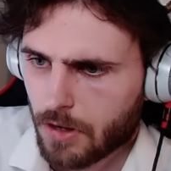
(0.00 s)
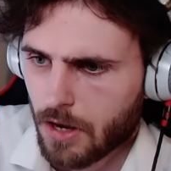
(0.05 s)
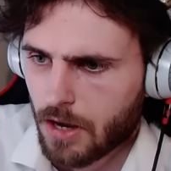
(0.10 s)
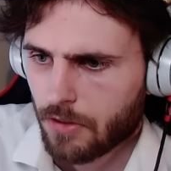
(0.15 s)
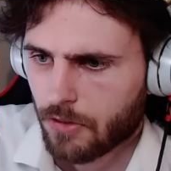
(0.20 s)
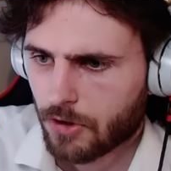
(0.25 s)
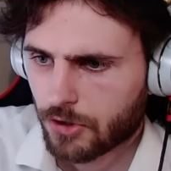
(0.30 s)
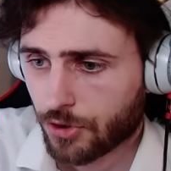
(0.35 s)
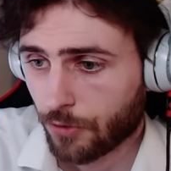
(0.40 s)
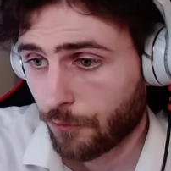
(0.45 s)

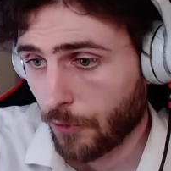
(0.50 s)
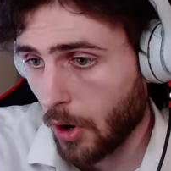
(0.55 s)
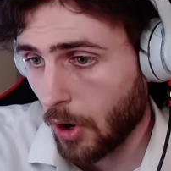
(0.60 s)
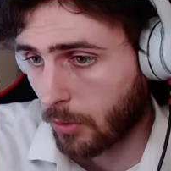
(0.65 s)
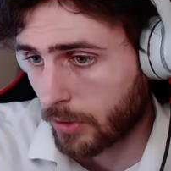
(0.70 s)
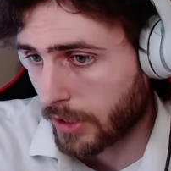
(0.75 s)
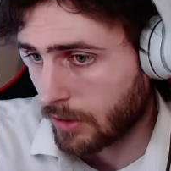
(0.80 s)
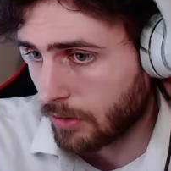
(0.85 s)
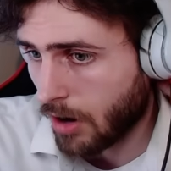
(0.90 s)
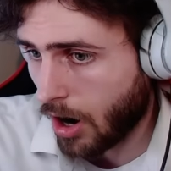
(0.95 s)
There's the
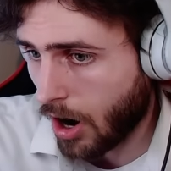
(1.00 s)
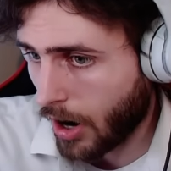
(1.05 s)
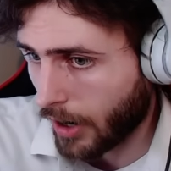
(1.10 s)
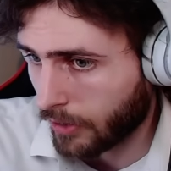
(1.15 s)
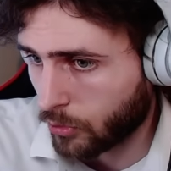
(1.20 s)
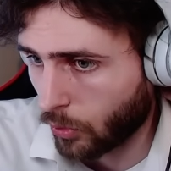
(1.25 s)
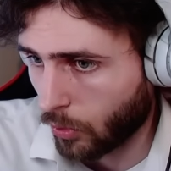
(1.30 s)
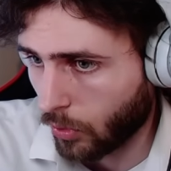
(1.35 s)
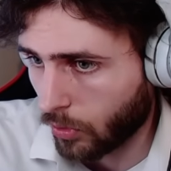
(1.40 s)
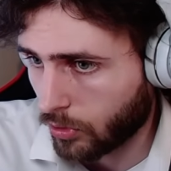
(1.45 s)
Froakie. All right,
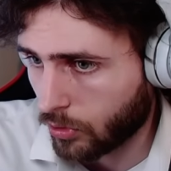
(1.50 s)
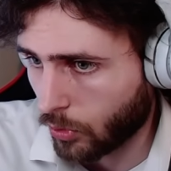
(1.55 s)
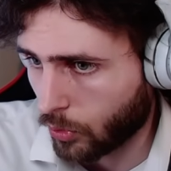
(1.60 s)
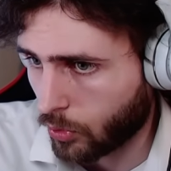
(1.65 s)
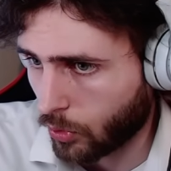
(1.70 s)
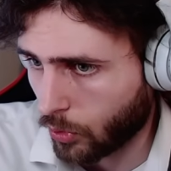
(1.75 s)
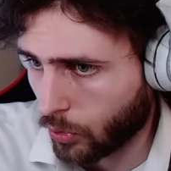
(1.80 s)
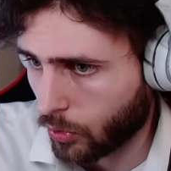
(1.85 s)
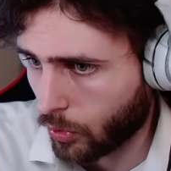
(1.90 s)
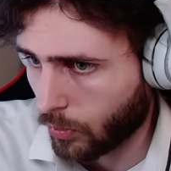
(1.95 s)
cool, cool,
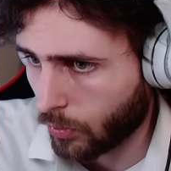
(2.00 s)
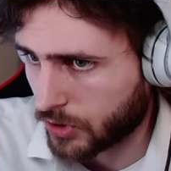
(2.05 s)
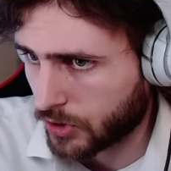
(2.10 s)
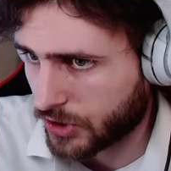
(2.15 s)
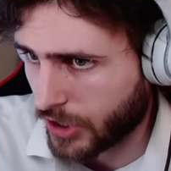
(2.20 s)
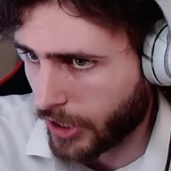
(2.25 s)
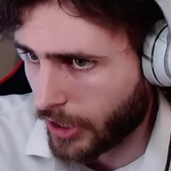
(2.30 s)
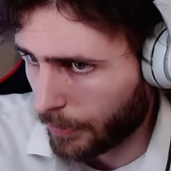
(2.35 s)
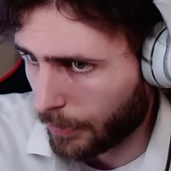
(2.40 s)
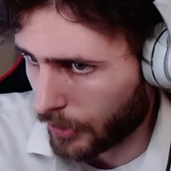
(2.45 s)
cool, cool. We're
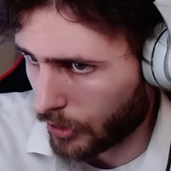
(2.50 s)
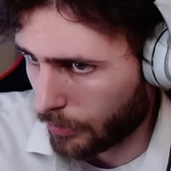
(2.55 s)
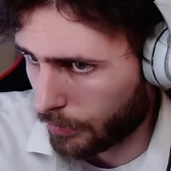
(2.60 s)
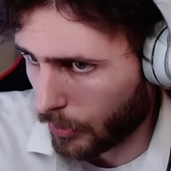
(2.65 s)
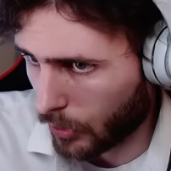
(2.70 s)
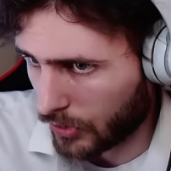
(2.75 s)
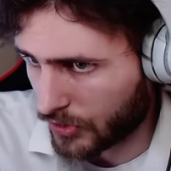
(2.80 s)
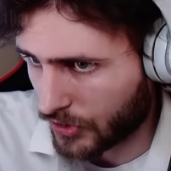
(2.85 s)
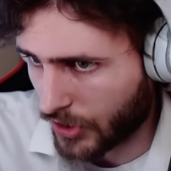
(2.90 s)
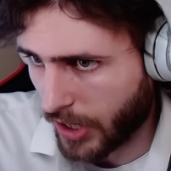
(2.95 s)
setting up a good
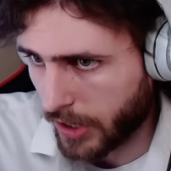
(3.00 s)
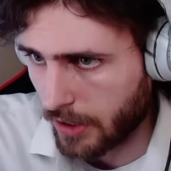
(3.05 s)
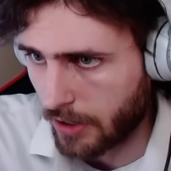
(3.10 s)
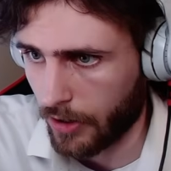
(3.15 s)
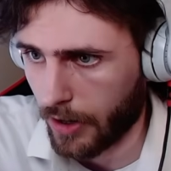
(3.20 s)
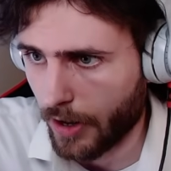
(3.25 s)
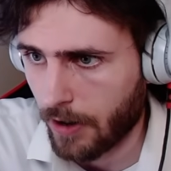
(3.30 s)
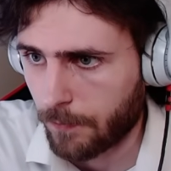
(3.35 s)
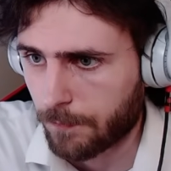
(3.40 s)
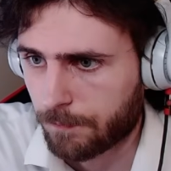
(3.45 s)
board state here
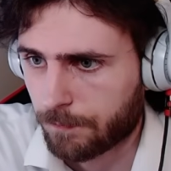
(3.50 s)
now.